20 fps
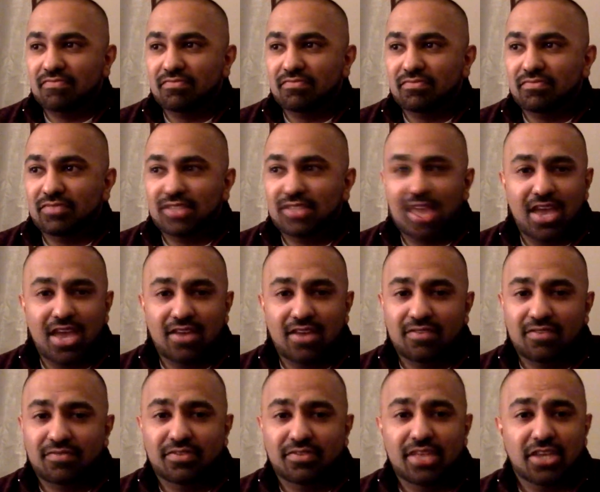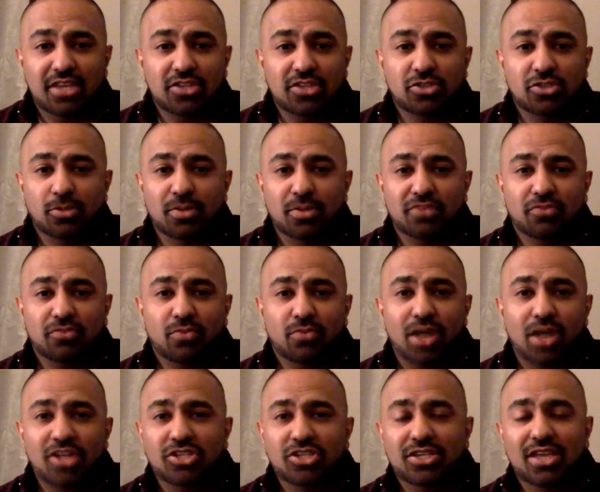Yeah, thank you so much for
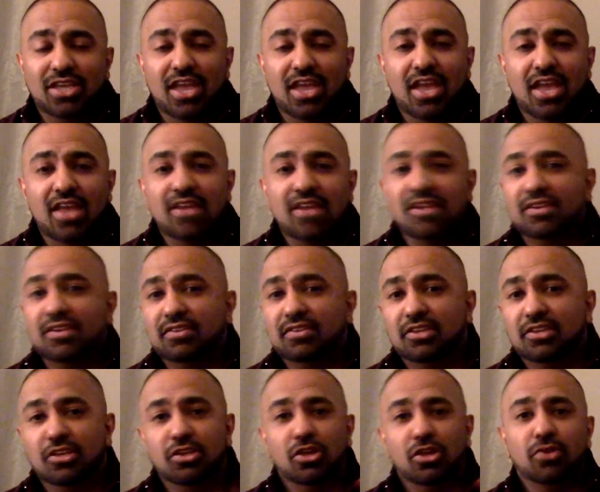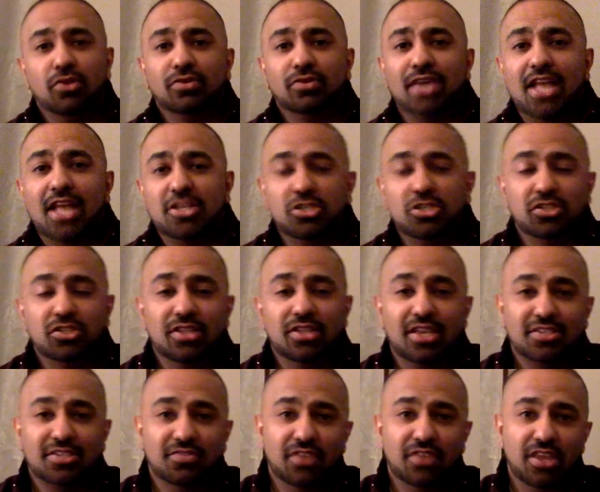watching, and catch you in the
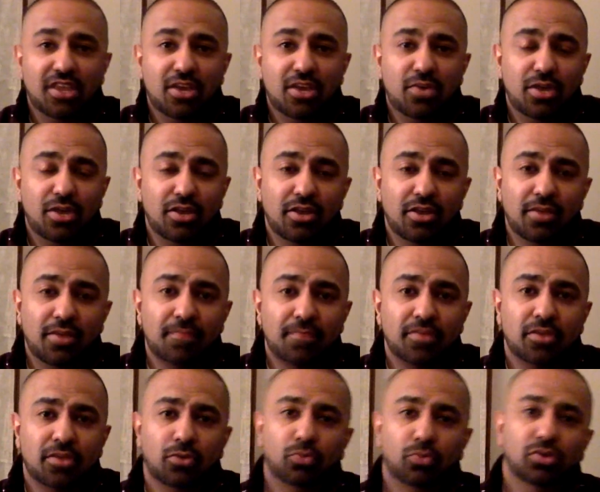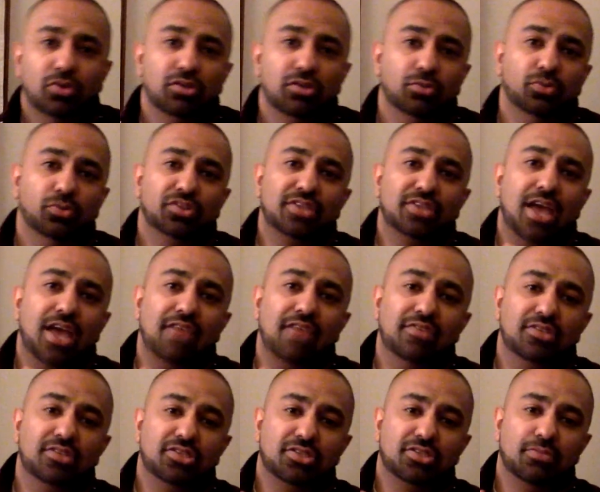next video, and we'll dive
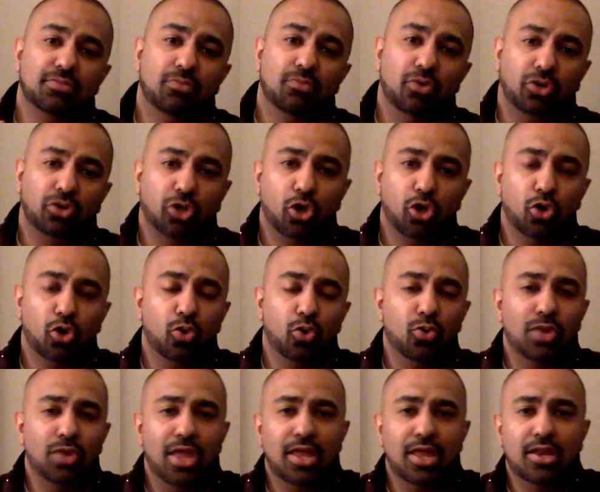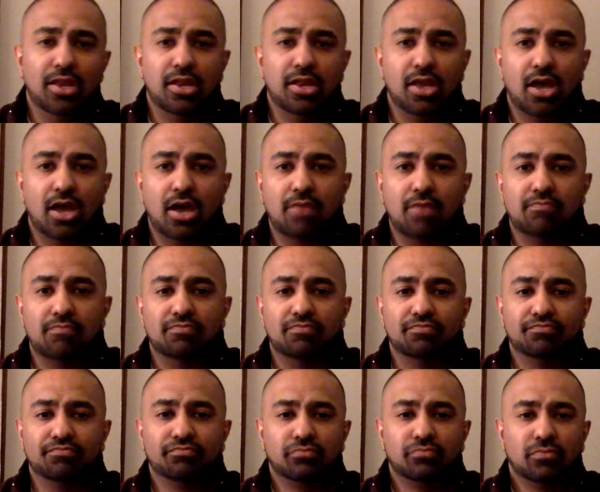into some more code, and
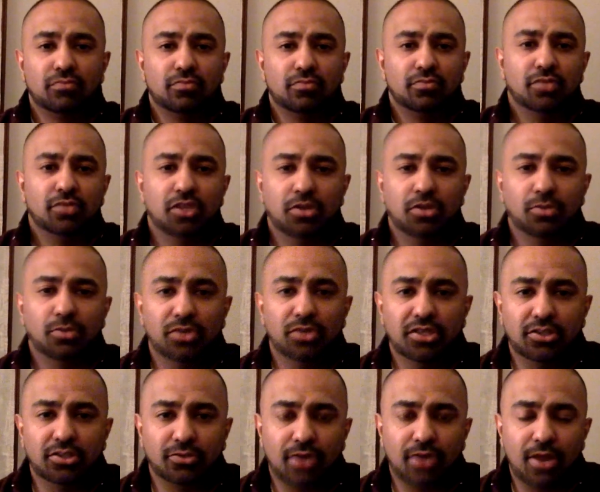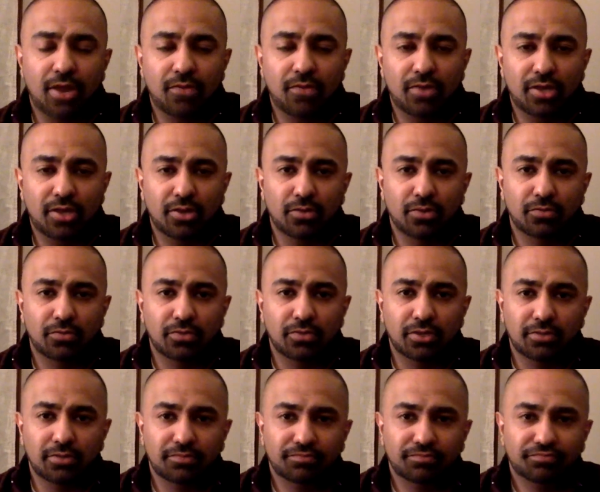we'll hit the ground running hopefully.
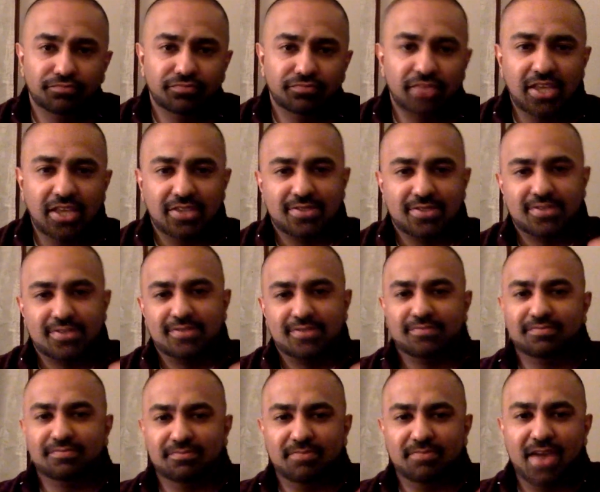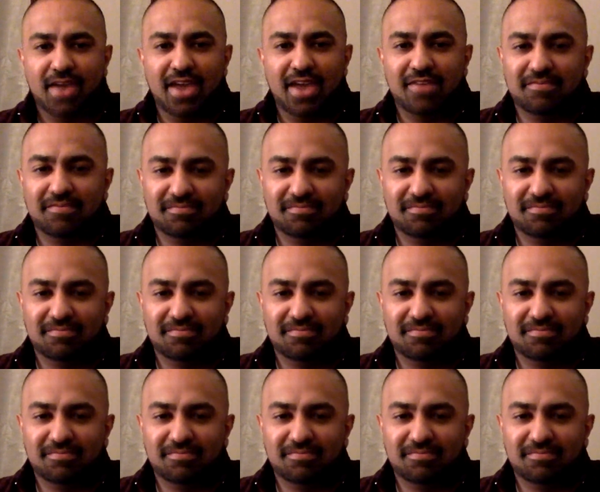Thanks. Bye.